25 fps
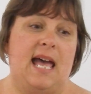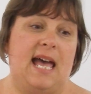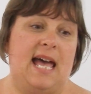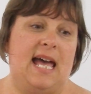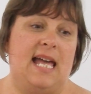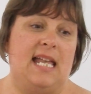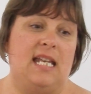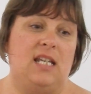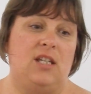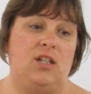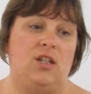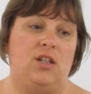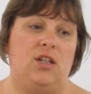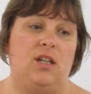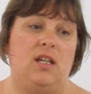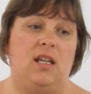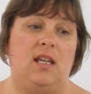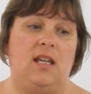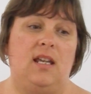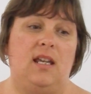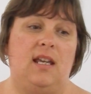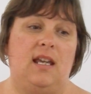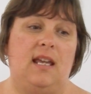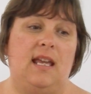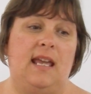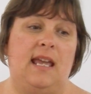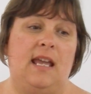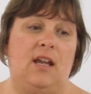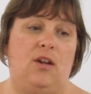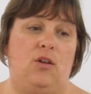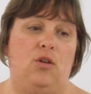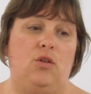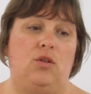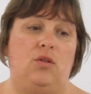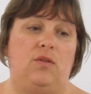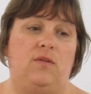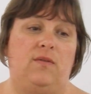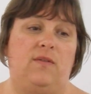and it
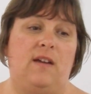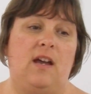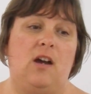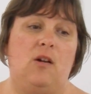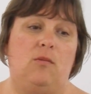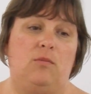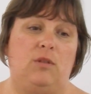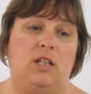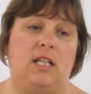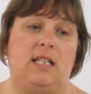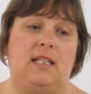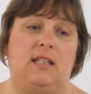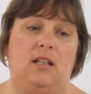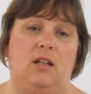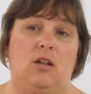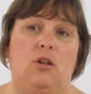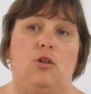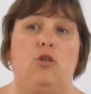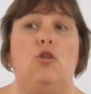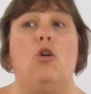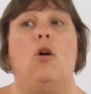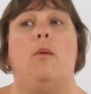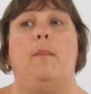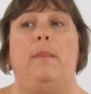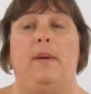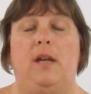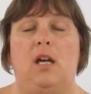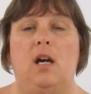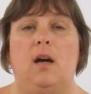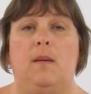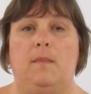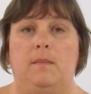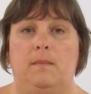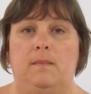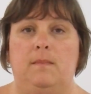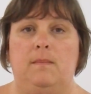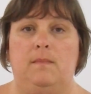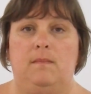could have helped Jessica not
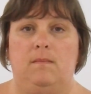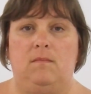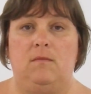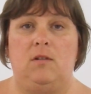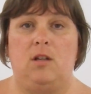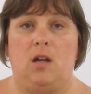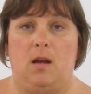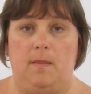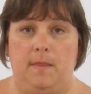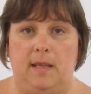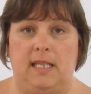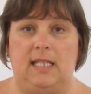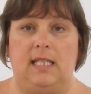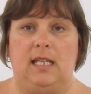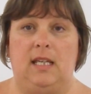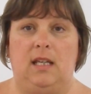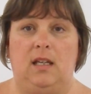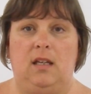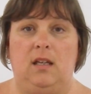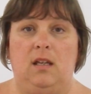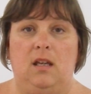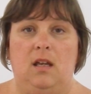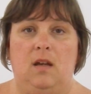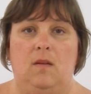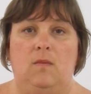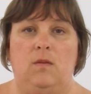become diabetic,